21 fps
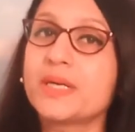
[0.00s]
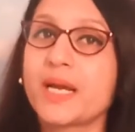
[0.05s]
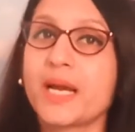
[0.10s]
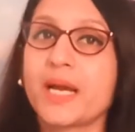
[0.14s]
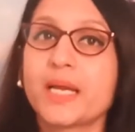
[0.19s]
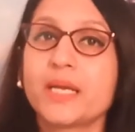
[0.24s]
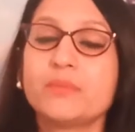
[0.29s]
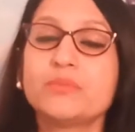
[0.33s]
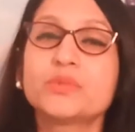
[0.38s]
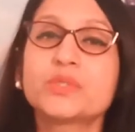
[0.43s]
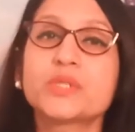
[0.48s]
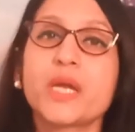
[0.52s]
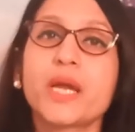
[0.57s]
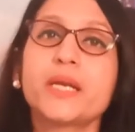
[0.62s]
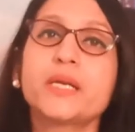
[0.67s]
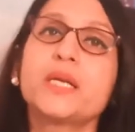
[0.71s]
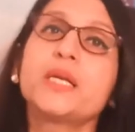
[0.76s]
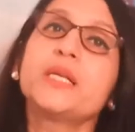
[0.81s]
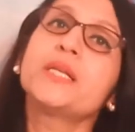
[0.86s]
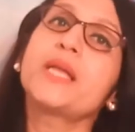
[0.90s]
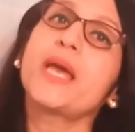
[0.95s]
times
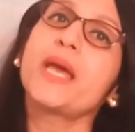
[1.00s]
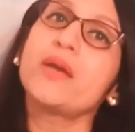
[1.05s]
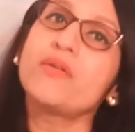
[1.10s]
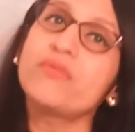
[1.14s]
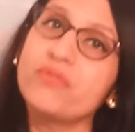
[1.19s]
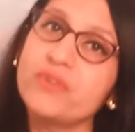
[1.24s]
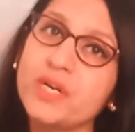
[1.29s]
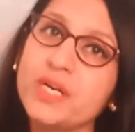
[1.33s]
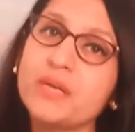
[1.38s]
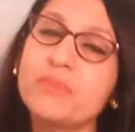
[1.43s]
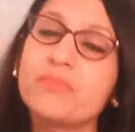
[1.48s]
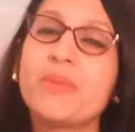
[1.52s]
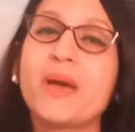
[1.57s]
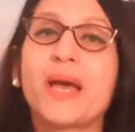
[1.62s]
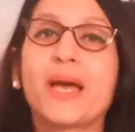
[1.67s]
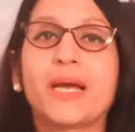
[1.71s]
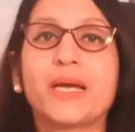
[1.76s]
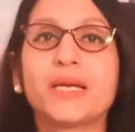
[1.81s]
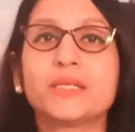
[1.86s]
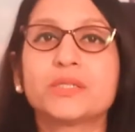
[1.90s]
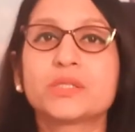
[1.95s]
and in every
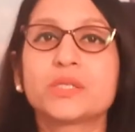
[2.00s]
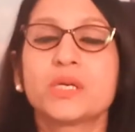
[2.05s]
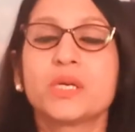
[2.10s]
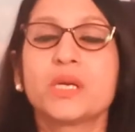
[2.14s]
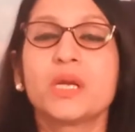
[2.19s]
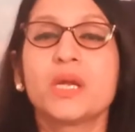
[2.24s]
batch,